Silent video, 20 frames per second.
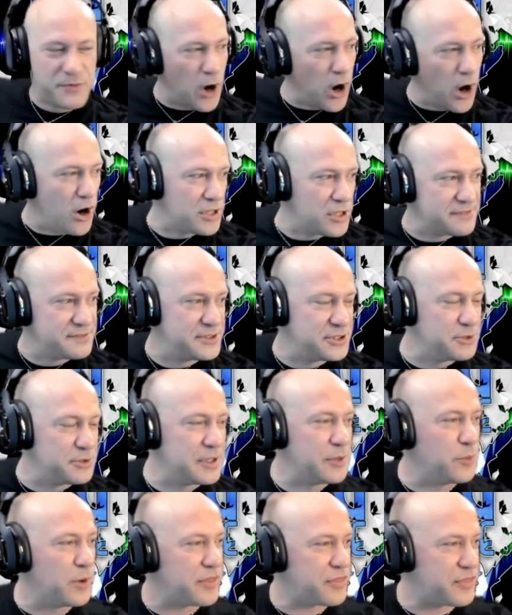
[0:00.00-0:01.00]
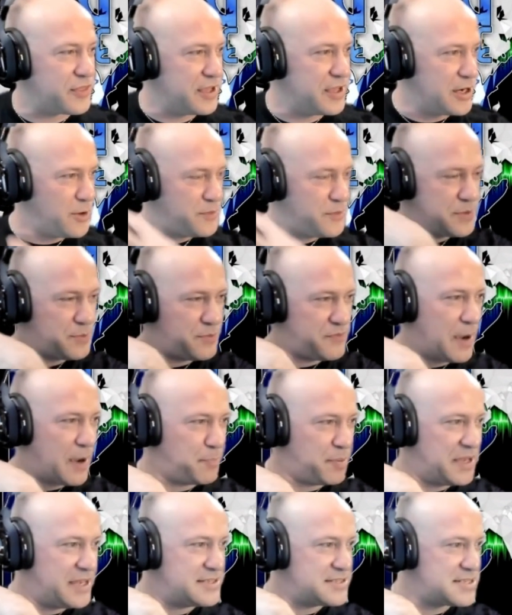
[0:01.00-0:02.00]
Call of Duty with, you know, they've
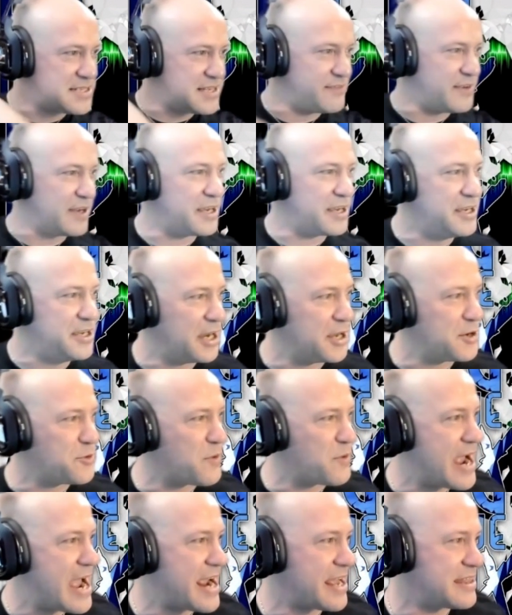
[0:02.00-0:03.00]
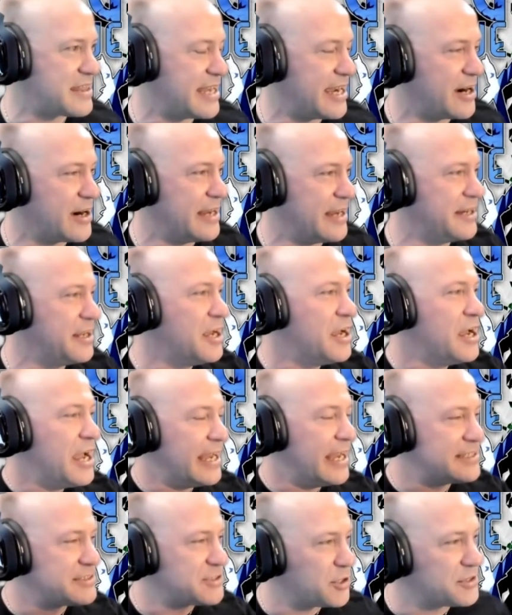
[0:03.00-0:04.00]
got pieces of a gun rack there, and
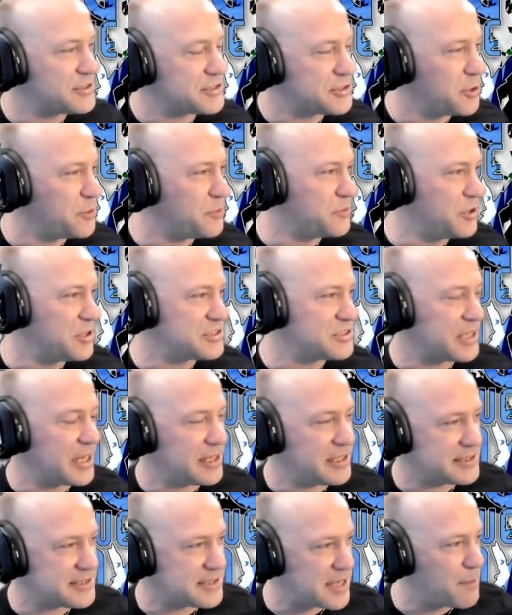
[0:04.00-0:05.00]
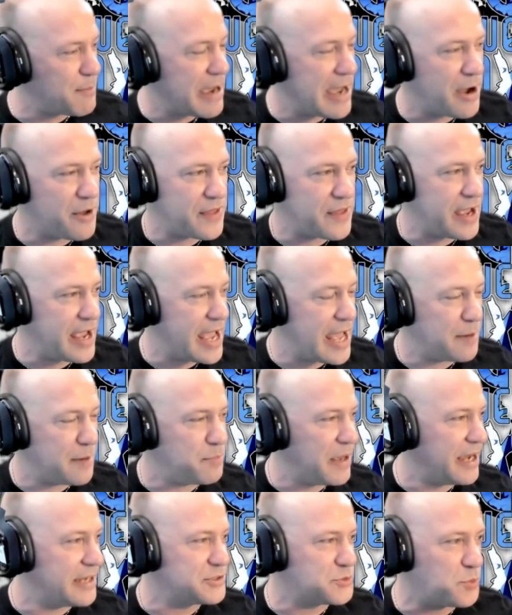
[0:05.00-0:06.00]
it's also looks like somehow they
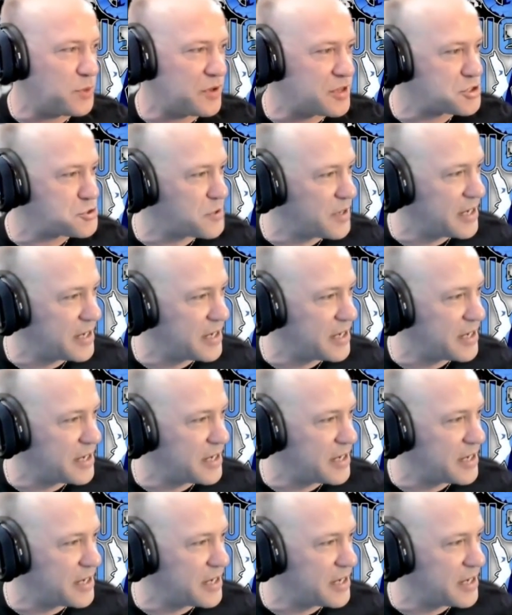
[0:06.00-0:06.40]
headbanged with a